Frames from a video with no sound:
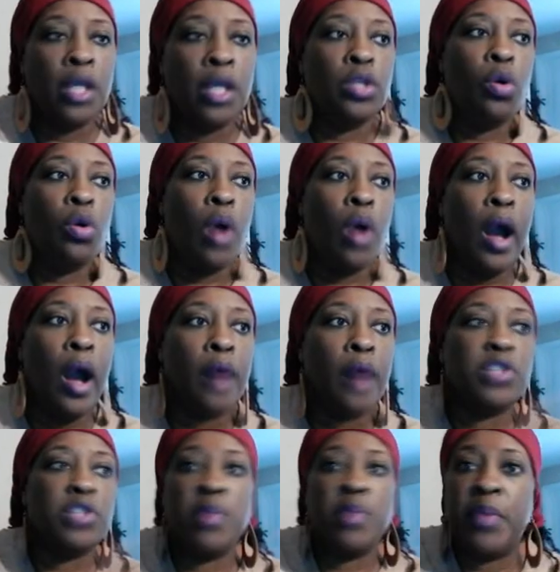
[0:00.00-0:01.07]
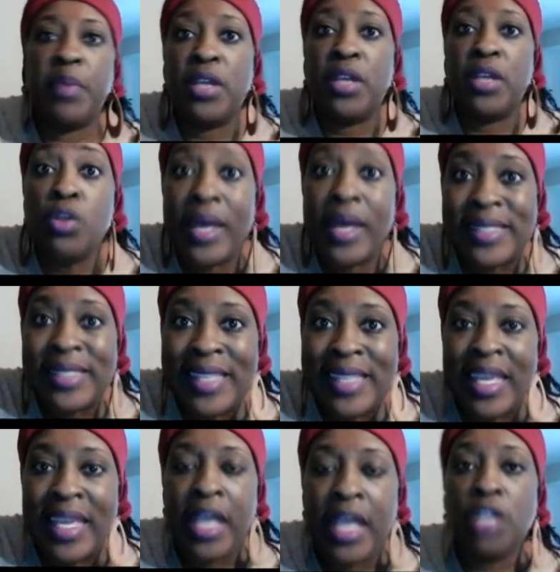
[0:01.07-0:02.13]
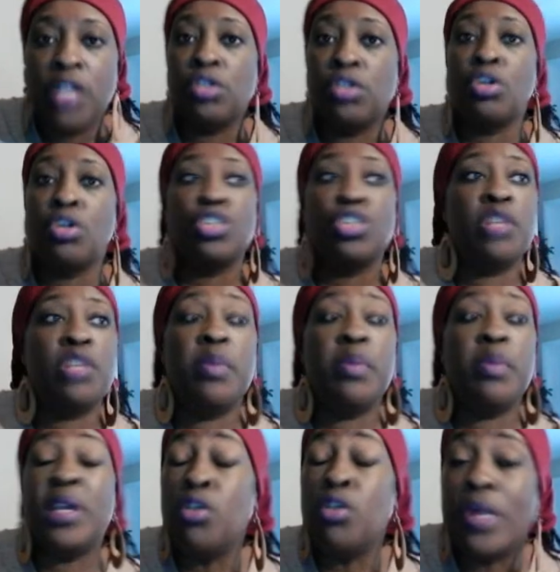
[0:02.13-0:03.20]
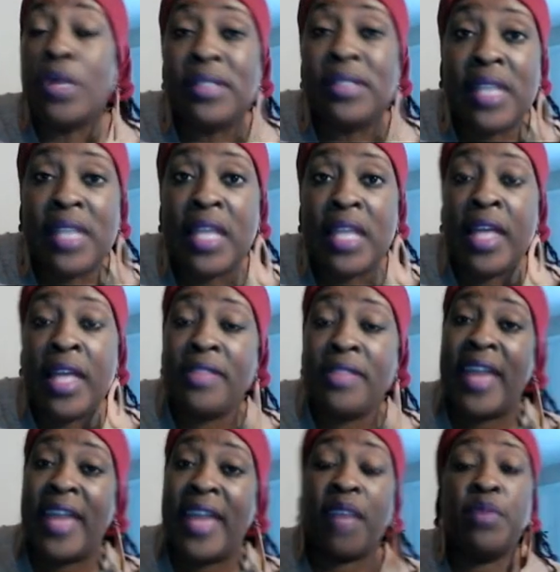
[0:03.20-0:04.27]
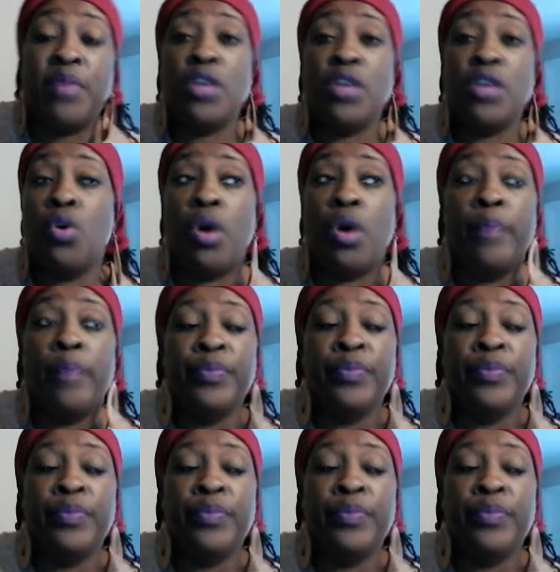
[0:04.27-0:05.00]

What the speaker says: your GBP USD. So your GBP USD, that can be your